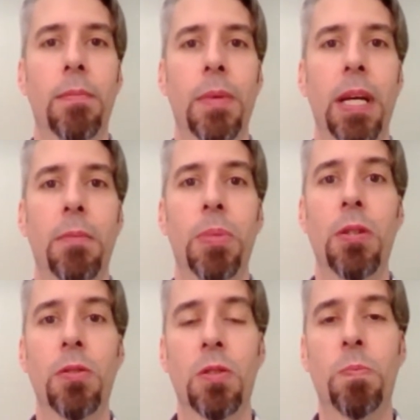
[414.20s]
and be
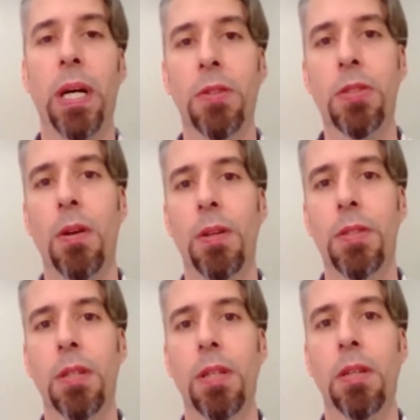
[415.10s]
used as
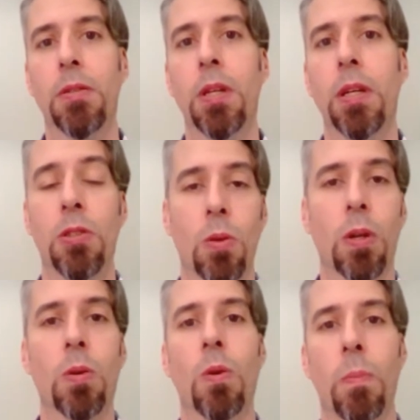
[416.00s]
biosolids in New
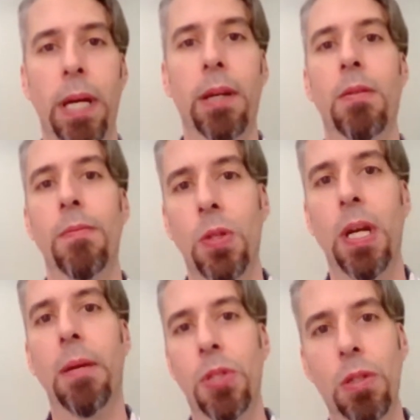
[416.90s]
York, Quebec, New
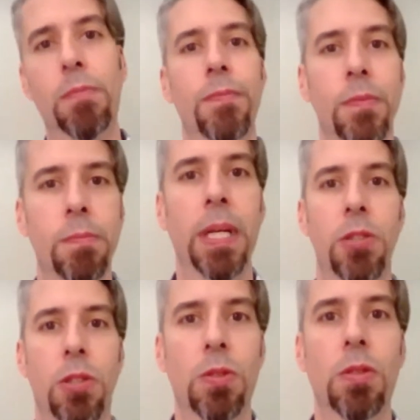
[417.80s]
Hampshire,
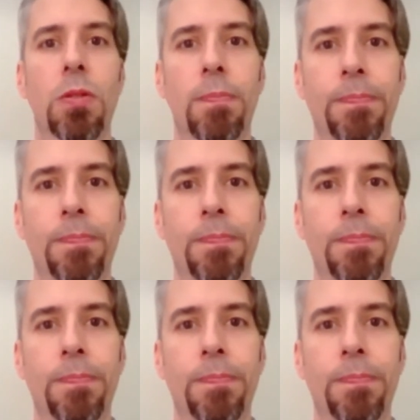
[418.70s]
Massachusetts.